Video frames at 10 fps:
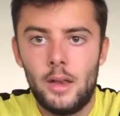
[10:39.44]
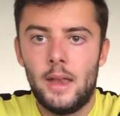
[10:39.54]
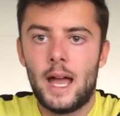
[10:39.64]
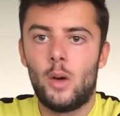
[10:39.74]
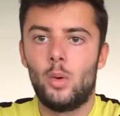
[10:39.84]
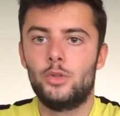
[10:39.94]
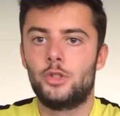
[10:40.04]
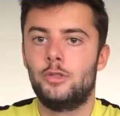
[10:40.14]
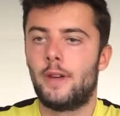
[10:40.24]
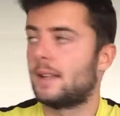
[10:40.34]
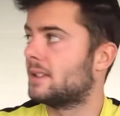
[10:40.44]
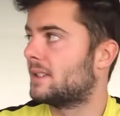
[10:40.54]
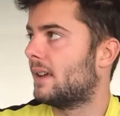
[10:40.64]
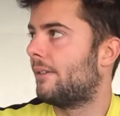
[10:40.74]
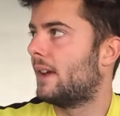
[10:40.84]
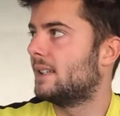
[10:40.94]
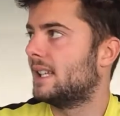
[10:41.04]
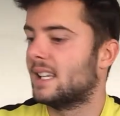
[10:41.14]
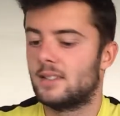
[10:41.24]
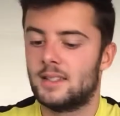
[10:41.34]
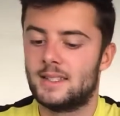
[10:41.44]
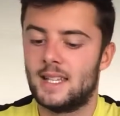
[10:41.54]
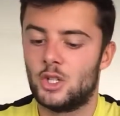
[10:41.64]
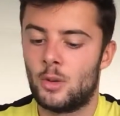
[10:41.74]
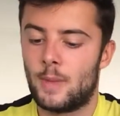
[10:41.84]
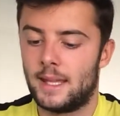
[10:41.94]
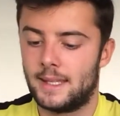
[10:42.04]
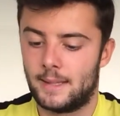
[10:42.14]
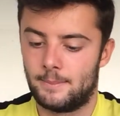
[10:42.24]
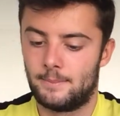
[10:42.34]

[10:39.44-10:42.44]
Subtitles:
Now on to factors affecting decision making.